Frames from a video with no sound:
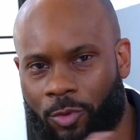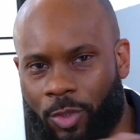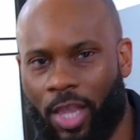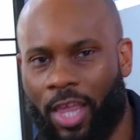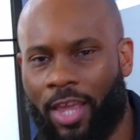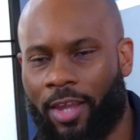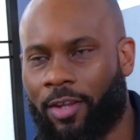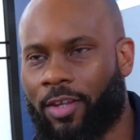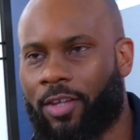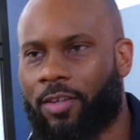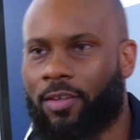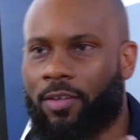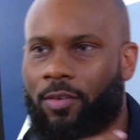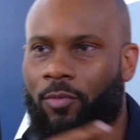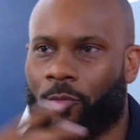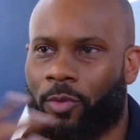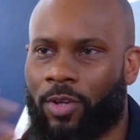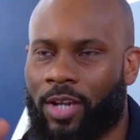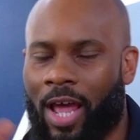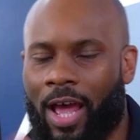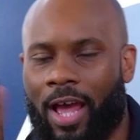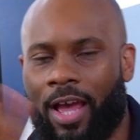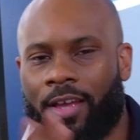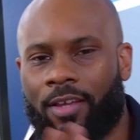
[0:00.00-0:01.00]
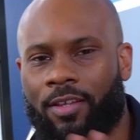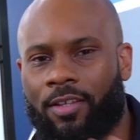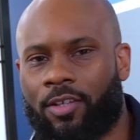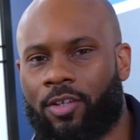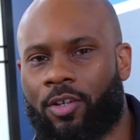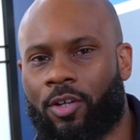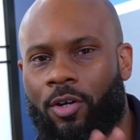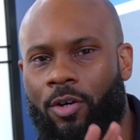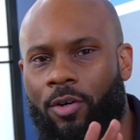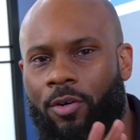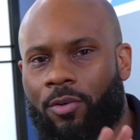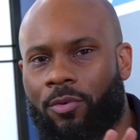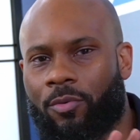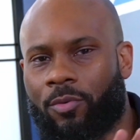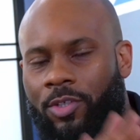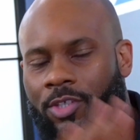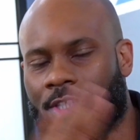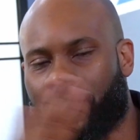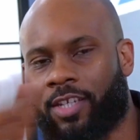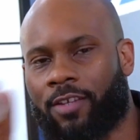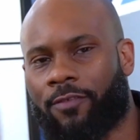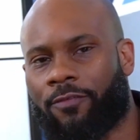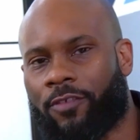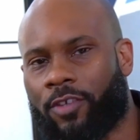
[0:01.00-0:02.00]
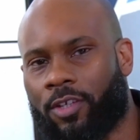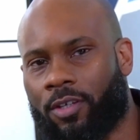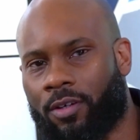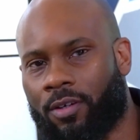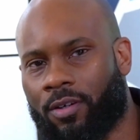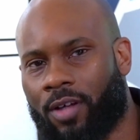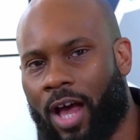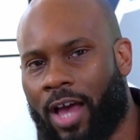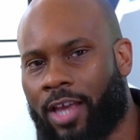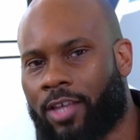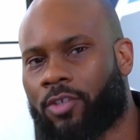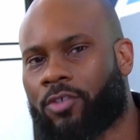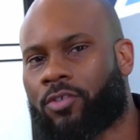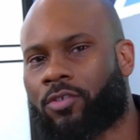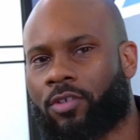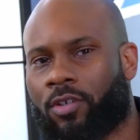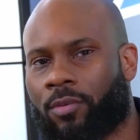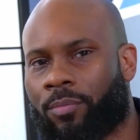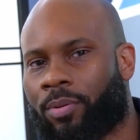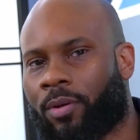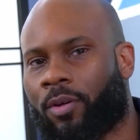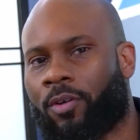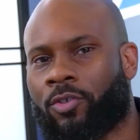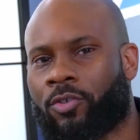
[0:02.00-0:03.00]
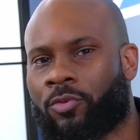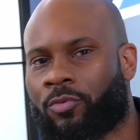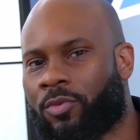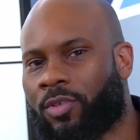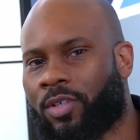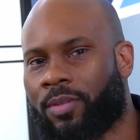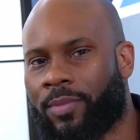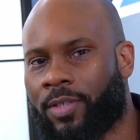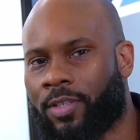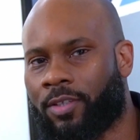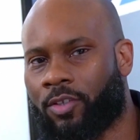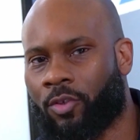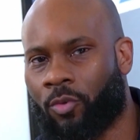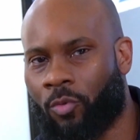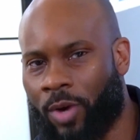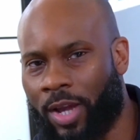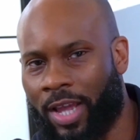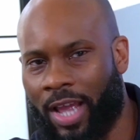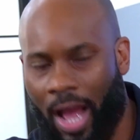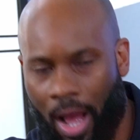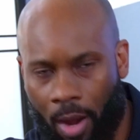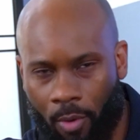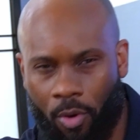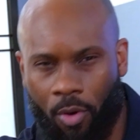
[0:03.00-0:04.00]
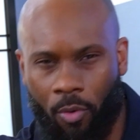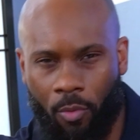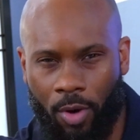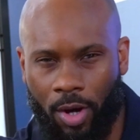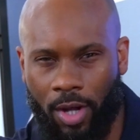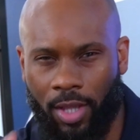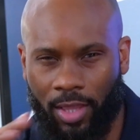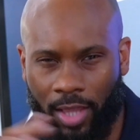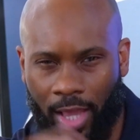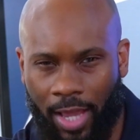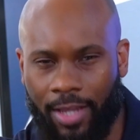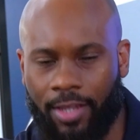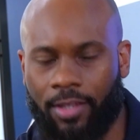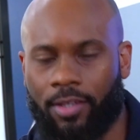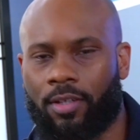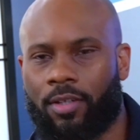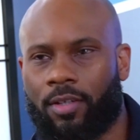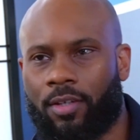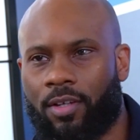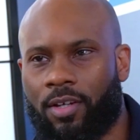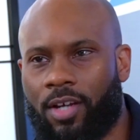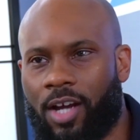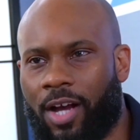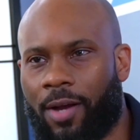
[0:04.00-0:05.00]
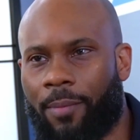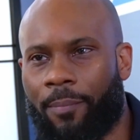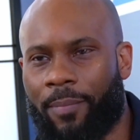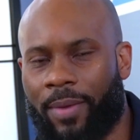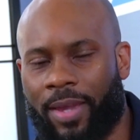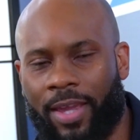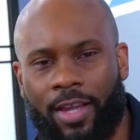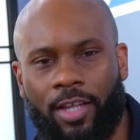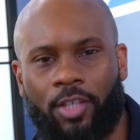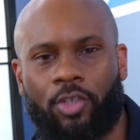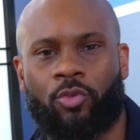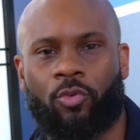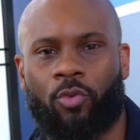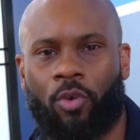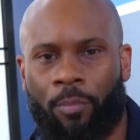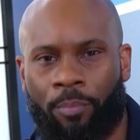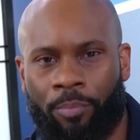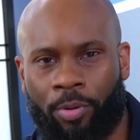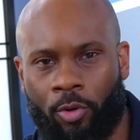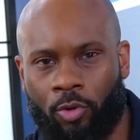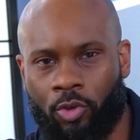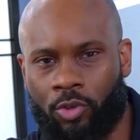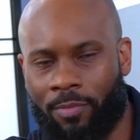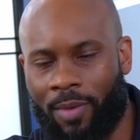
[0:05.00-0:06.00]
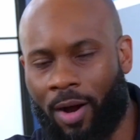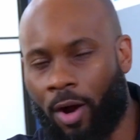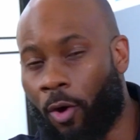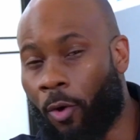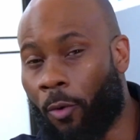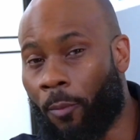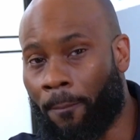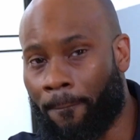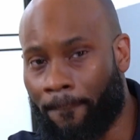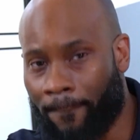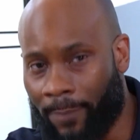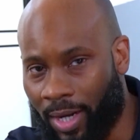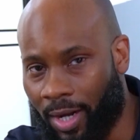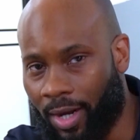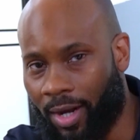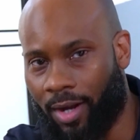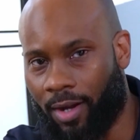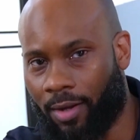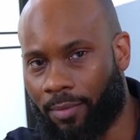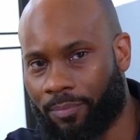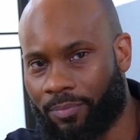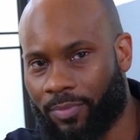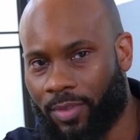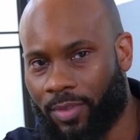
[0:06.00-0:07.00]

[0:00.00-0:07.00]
Like when I, was in the field, I used to approach women the way I would want, like, a man to approach my own mom.